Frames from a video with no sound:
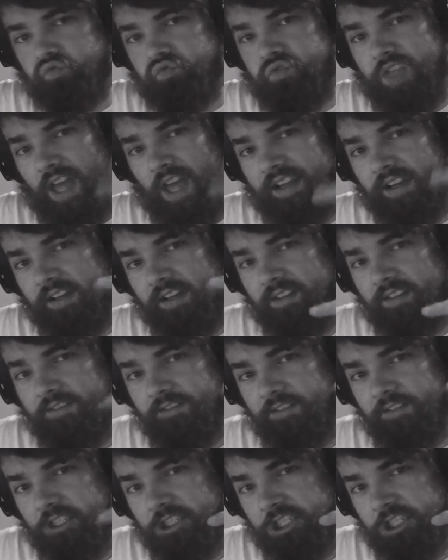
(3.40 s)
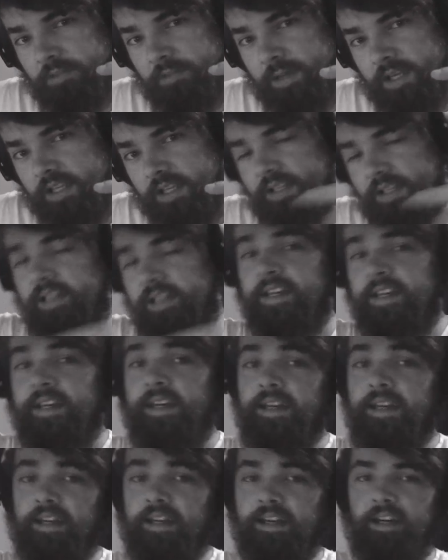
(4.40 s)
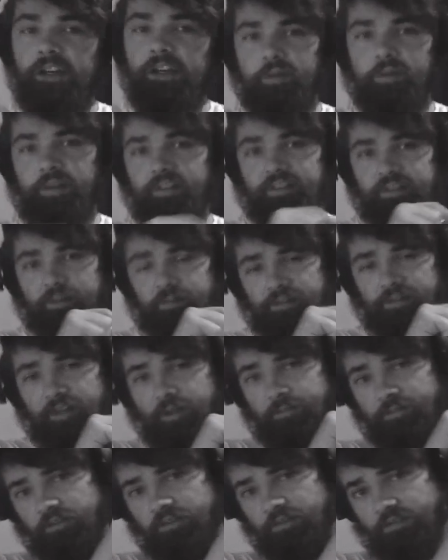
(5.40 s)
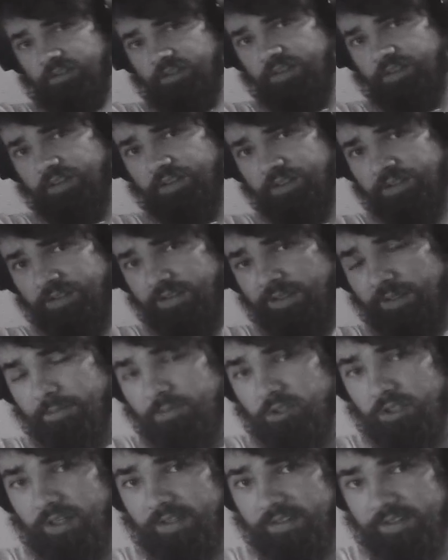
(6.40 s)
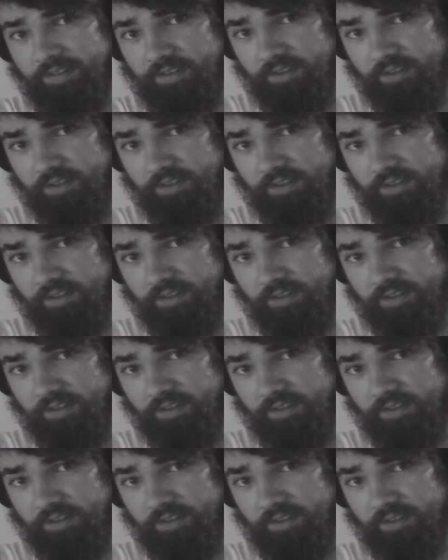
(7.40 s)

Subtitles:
that guy's a fisherman. Anyway, his name's Thomas Novasil. I'm trying to start